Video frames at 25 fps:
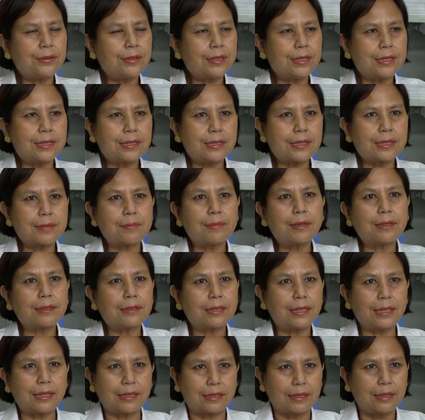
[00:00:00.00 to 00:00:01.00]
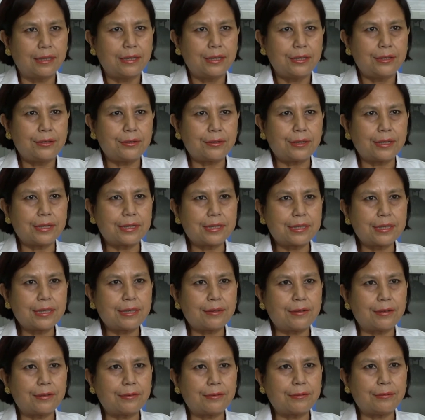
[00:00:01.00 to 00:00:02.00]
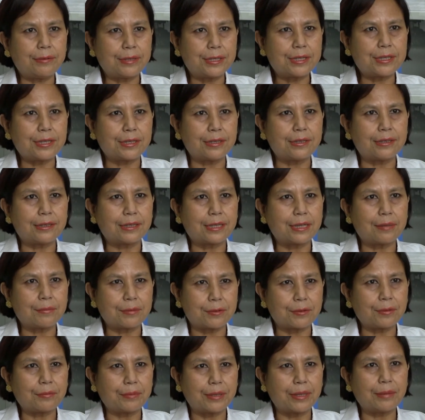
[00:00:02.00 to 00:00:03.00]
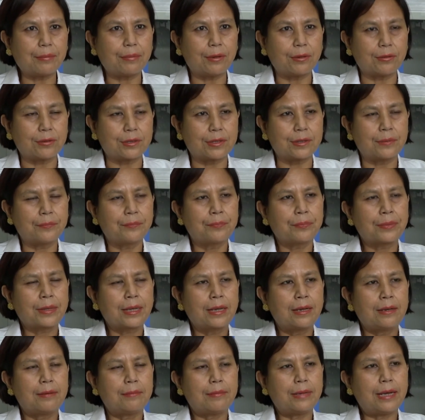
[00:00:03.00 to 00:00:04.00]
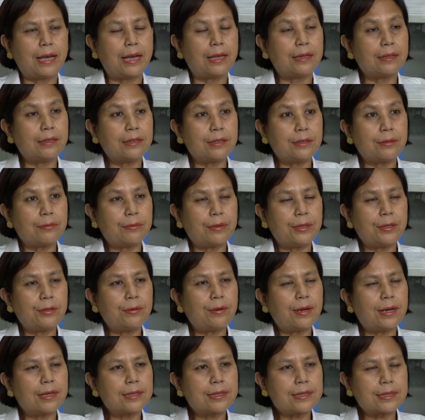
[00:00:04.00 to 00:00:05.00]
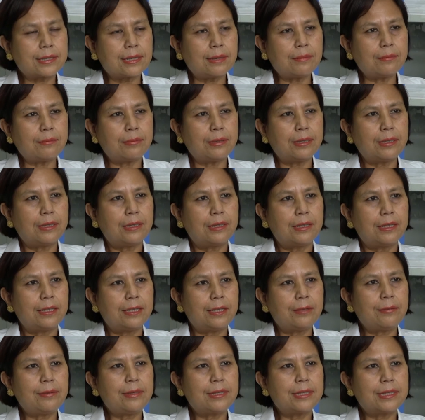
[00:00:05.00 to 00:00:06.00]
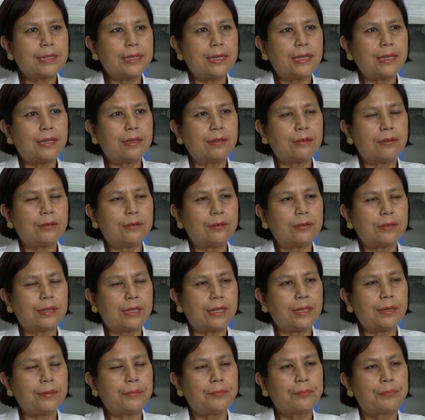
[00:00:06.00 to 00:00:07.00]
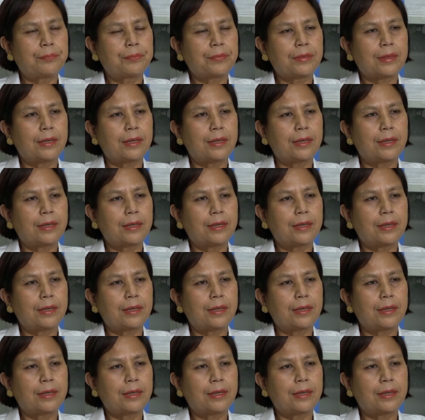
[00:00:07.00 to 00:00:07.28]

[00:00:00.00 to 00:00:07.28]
it's a smart thing, you can say, which comes from their mouths. And when you ask some, they will say, okay,